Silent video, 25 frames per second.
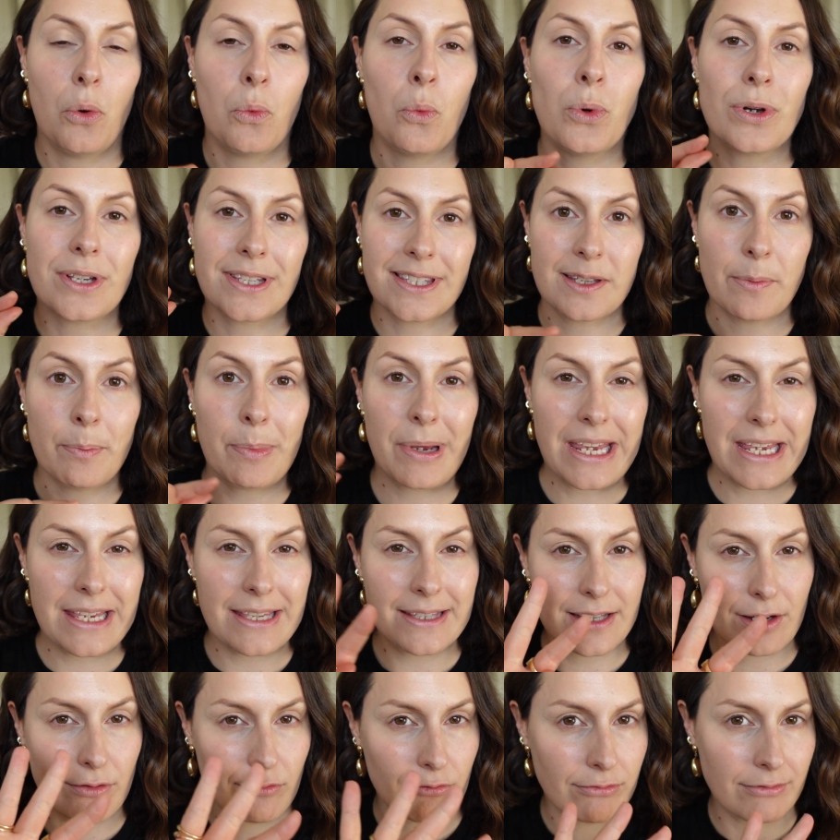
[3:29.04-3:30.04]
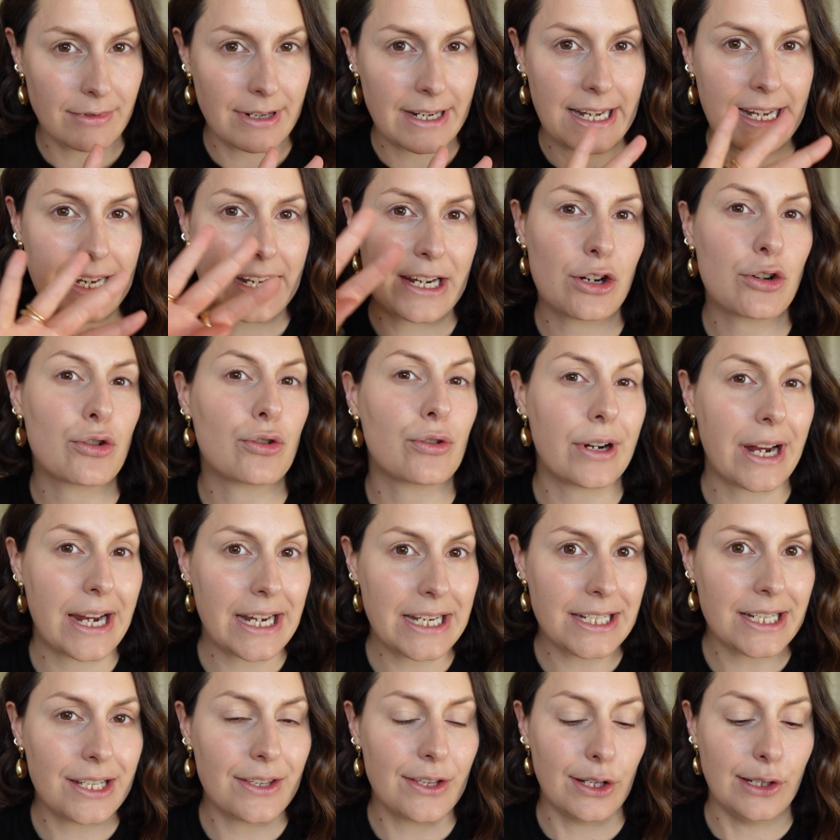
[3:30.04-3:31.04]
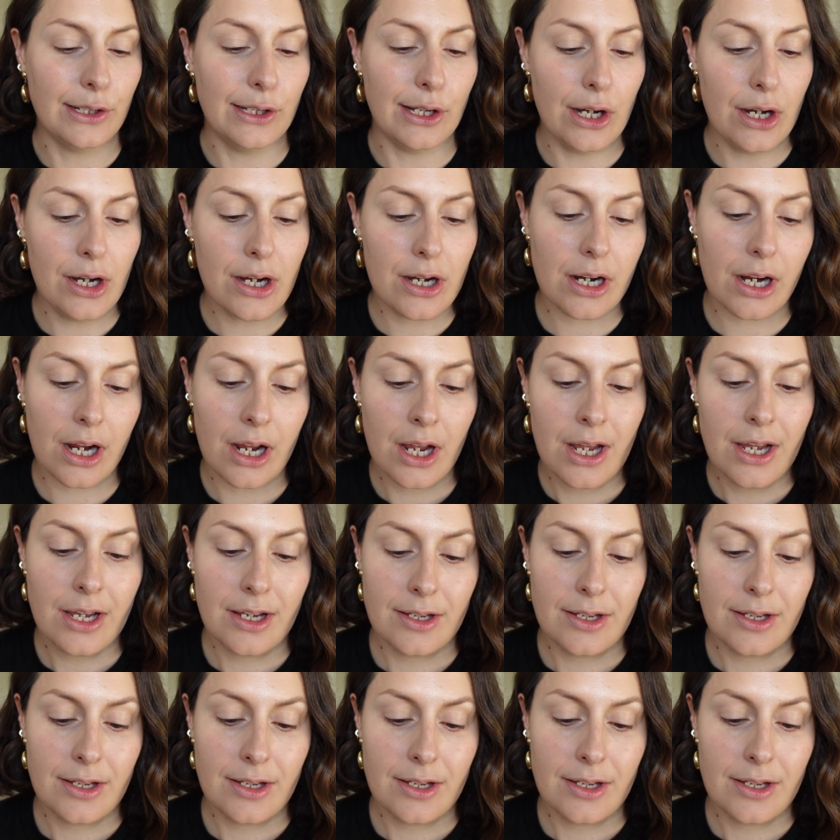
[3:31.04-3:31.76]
was the piece that really created the look.